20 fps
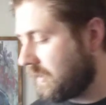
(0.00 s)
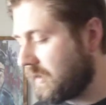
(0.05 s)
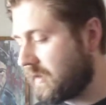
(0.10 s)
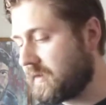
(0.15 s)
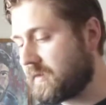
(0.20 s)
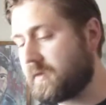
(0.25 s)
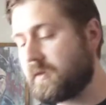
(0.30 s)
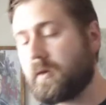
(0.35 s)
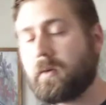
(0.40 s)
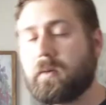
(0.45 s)

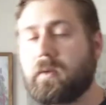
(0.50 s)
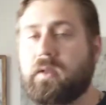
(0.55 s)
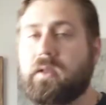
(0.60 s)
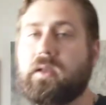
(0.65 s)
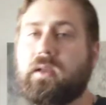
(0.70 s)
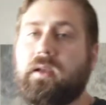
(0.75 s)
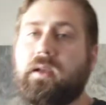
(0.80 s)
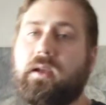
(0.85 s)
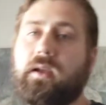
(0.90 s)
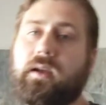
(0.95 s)
And so
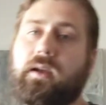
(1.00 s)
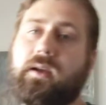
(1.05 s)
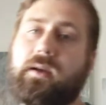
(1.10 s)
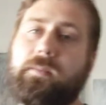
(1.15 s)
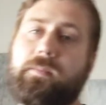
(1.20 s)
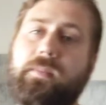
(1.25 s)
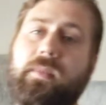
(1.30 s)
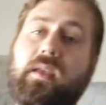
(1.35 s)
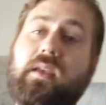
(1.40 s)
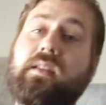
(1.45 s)

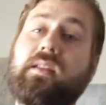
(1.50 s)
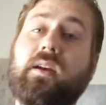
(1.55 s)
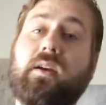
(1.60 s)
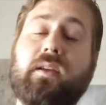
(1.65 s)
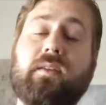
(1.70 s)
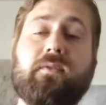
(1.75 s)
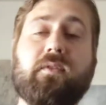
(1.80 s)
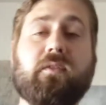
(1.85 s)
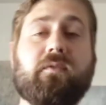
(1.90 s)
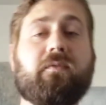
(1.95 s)
now
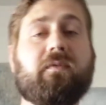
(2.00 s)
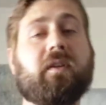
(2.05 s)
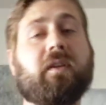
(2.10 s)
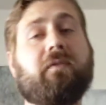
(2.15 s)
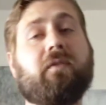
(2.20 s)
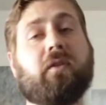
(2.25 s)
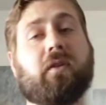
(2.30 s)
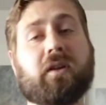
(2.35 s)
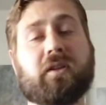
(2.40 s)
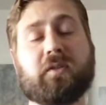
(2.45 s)
if
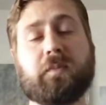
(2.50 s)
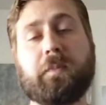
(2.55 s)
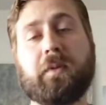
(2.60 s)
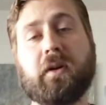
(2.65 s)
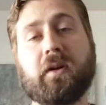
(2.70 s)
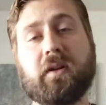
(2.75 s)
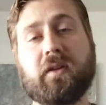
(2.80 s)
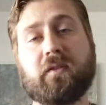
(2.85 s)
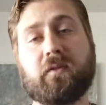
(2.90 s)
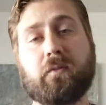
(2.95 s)
you're
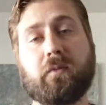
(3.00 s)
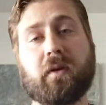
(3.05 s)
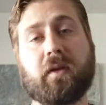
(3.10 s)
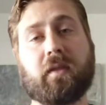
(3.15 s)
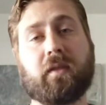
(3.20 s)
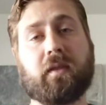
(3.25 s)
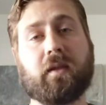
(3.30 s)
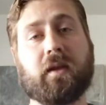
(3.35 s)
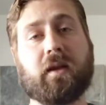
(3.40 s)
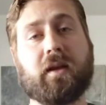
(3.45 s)
experienced
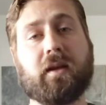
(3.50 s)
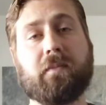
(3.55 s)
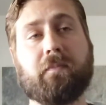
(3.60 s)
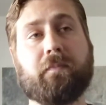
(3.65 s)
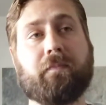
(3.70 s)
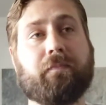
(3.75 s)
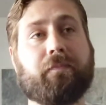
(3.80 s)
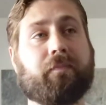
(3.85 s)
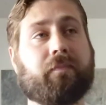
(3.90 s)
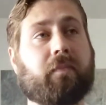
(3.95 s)
with
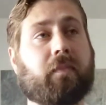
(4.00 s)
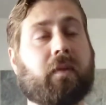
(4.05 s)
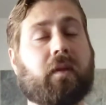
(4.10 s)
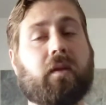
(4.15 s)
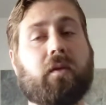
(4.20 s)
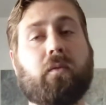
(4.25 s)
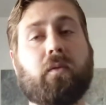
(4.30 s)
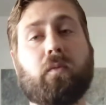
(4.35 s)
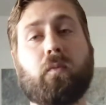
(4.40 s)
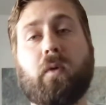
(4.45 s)

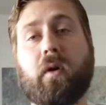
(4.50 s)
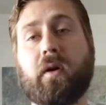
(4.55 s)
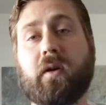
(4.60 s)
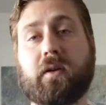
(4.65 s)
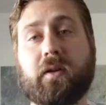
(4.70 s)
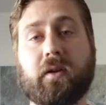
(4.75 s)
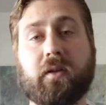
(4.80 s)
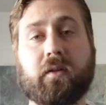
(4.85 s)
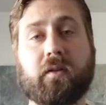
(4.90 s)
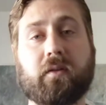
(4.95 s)

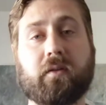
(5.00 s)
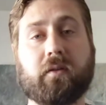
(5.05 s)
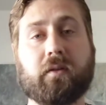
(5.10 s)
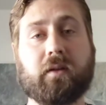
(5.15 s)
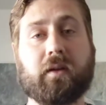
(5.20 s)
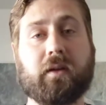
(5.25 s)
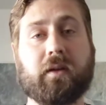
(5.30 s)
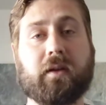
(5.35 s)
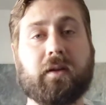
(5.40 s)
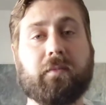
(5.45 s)
watercolor,
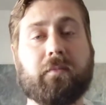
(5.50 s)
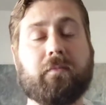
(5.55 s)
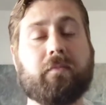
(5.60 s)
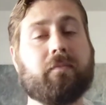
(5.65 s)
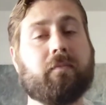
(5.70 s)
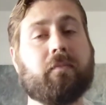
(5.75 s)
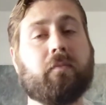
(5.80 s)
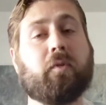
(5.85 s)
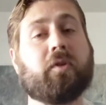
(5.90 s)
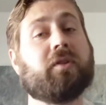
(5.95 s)

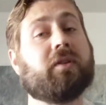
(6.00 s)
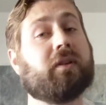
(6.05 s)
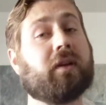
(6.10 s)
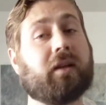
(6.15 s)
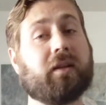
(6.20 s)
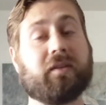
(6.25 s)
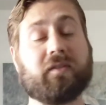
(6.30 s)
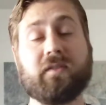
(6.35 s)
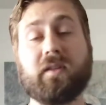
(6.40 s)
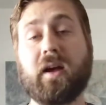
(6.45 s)
which
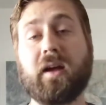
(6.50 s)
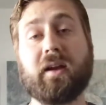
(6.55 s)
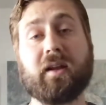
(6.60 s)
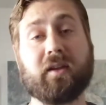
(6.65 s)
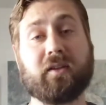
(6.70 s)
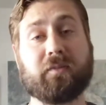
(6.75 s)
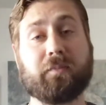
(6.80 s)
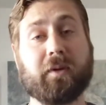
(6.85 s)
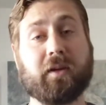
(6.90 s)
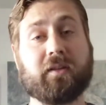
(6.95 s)
it's not an
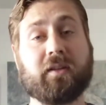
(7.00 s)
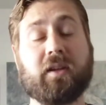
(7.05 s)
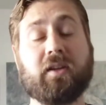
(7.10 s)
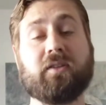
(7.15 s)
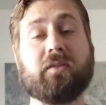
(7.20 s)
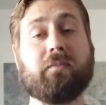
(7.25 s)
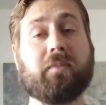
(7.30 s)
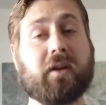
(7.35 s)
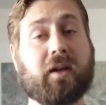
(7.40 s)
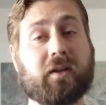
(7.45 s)

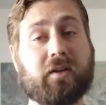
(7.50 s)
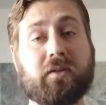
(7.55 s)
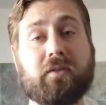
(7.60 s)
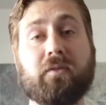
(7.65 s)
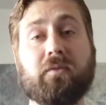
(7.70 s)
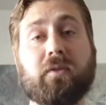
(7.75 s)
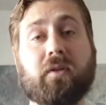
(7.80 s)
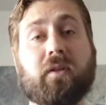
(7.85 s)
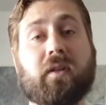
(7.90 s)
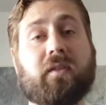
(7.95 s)
expectation, but I
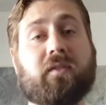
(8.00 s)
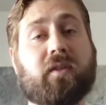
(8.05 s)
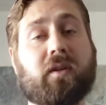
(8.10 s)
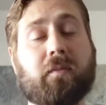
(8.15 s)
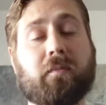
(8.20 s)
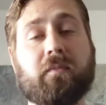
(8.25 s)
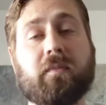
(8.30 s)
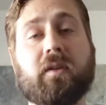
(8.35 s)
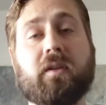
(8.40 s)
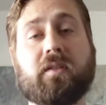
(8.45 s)
do know that
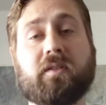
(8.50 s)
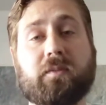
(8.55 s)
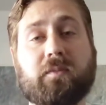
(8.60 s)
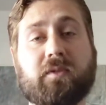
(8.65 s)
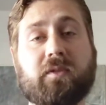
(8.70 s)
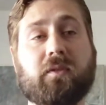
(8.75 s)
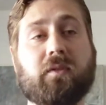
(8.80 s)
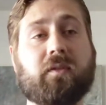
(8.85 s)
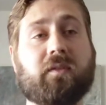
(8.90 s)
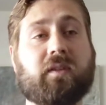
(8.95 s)
some
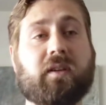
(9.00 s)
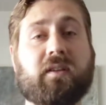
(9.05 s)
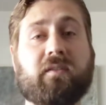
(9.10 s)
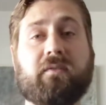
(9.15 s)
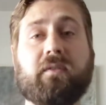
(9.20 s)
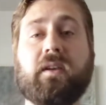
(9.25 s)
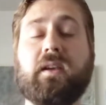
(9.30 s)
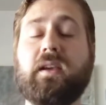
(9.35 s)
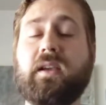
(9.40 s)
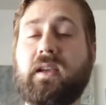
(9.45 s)
students have